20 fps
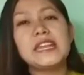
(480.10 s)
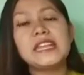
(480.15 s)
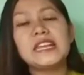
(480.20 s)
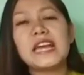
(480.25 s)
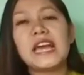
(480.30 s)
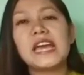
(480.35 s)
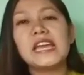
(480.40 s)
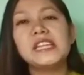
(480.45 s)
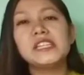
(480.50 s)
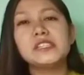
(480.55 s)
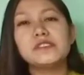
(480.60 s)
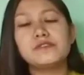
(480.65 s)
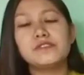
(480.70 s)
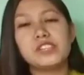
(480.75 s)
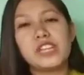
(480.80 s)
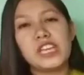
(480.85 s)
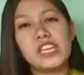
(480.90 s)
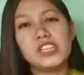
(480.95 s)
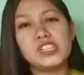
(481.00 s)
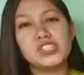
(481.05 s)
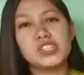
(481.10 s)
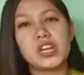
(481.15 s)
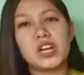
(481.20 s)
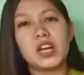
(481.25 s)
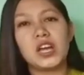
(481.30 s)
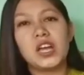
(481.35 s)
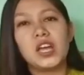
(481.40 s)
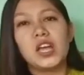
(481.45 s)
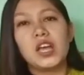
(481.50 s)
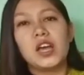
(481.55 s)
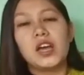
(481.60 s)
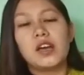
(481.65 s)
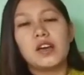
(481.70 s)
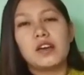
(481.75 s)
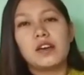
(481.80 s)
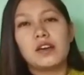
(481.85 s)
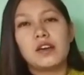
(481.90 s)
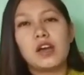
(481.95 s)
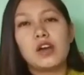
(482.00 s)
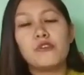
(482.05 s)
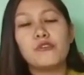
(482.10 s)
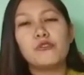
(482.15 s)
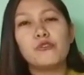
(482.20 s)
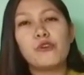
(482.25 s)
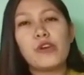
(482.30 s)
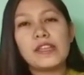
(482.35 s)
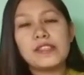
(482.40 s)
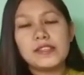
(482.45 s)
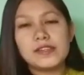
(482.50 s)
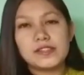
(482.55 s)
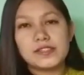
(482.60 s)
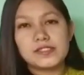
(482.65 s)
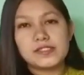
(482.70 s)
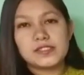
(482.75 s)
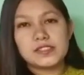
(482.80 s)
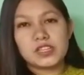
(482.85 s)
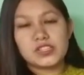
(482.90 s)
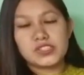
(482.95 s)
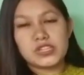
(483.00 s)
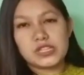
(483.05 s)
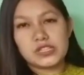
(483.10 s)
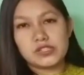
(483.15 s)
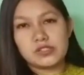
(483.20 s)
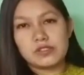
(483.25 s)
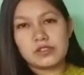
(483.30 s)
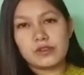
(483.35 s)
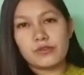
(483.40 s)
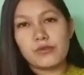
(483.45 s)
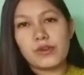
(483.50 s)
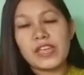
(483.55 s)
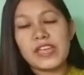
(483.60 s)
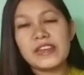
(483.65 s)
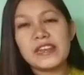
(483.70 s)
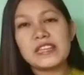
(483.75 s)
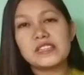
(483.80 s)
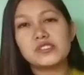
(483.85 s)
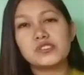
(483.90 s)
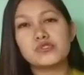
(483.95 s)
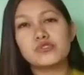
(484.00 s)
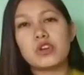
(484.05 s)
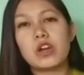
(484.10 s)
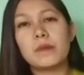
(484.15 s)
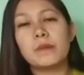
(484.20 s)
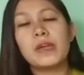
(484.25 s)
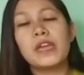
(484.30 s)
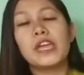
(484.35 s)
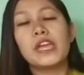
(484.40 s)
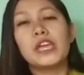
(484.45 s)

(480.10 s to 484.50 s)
kind of danger of weather such as rain and storm,